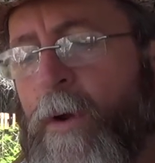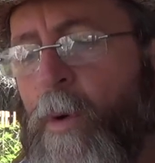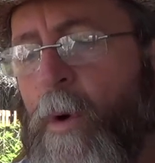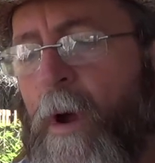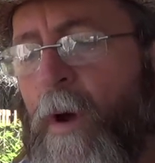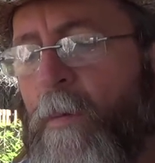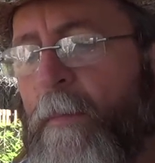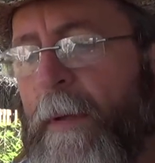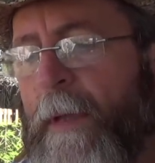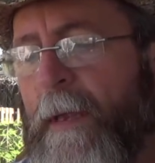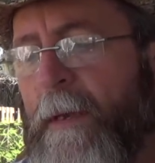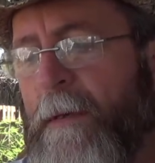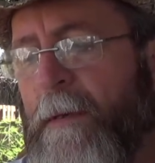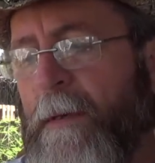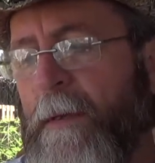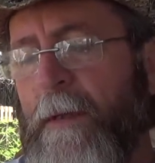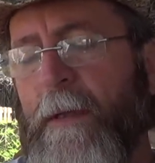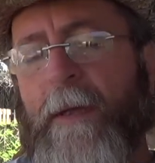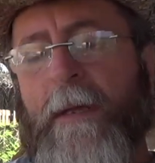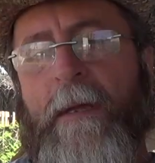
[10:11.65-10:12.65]
Quail meat,
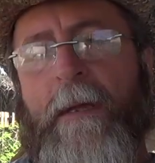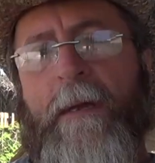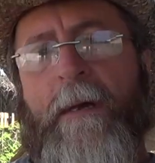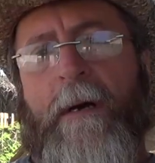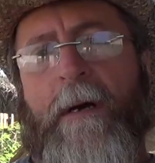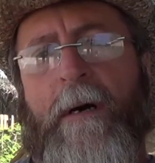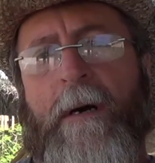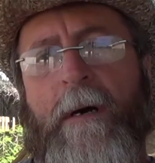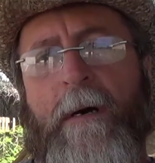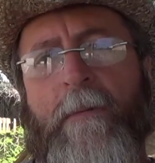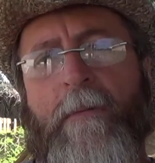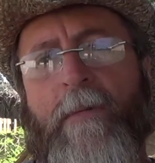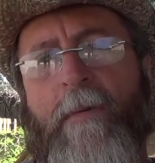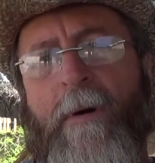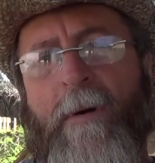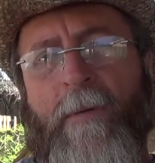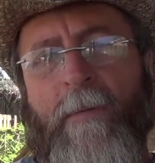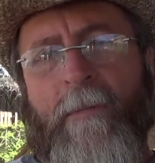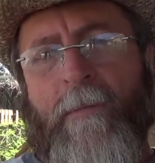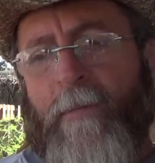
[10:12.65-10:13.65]
uh,
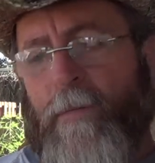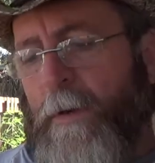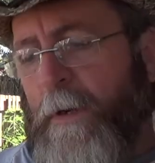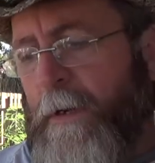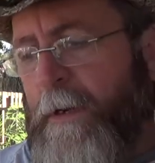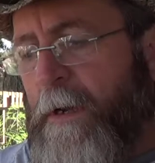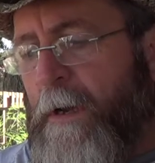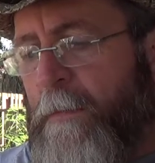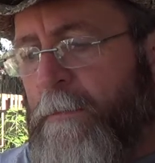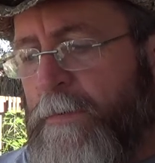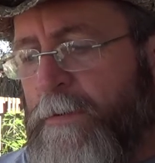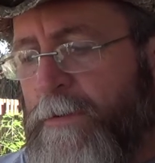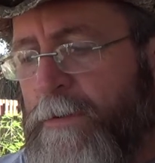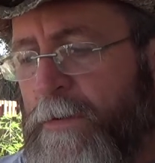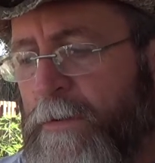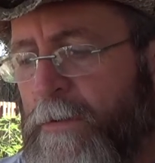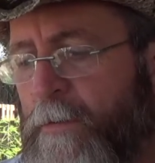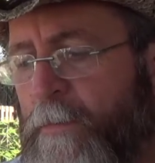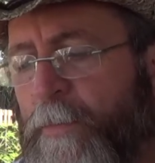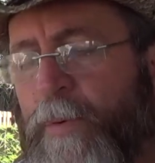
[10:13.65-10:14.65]
well, when it comes
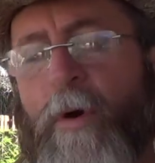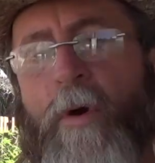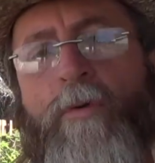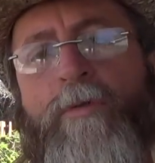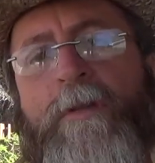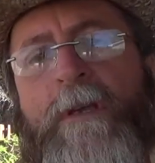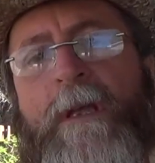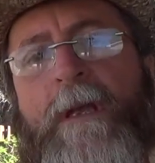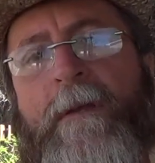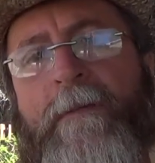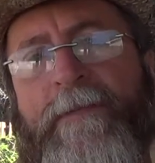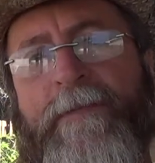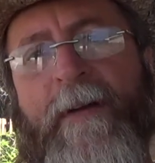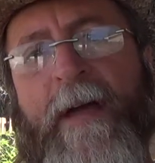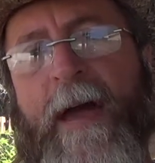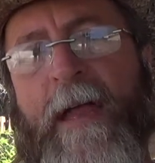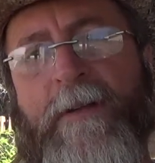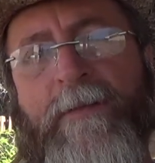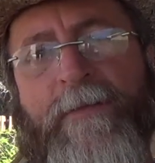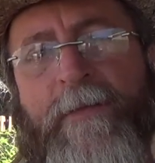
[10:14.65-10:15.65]
to protein and
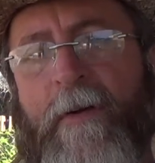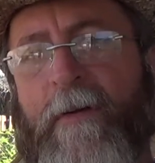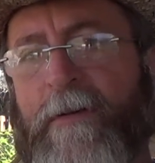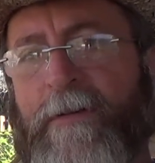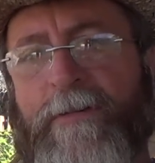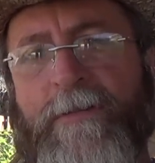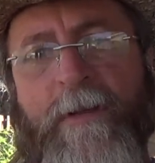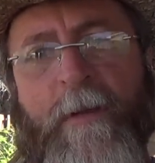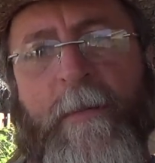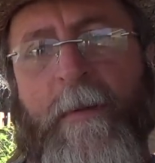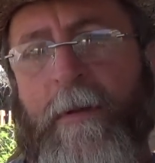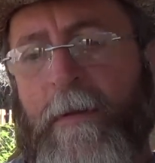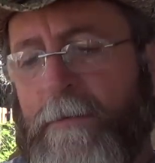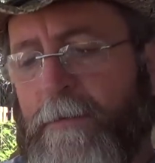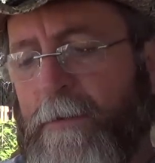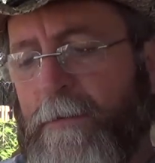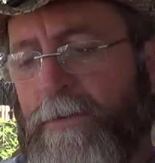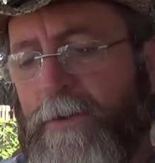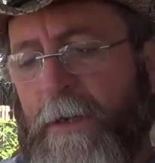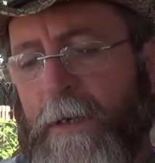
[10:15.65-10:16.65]
fat, it's very similar
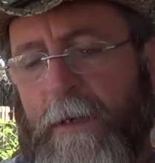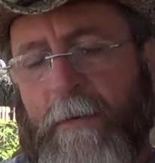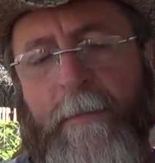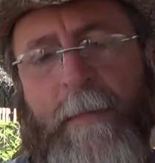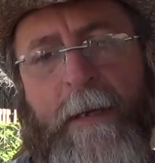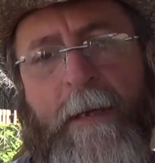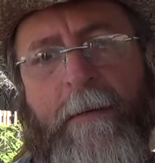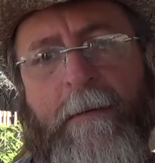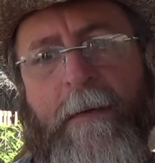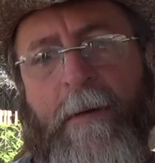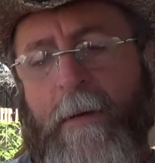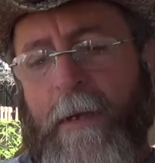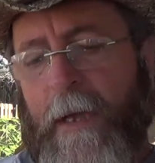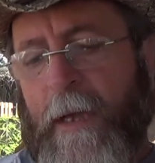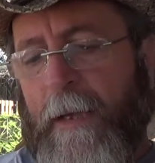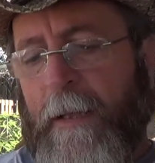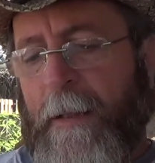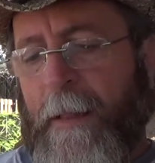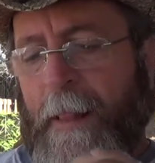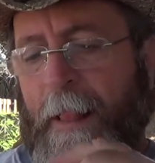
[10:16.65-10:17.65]
to chicken meat, okay?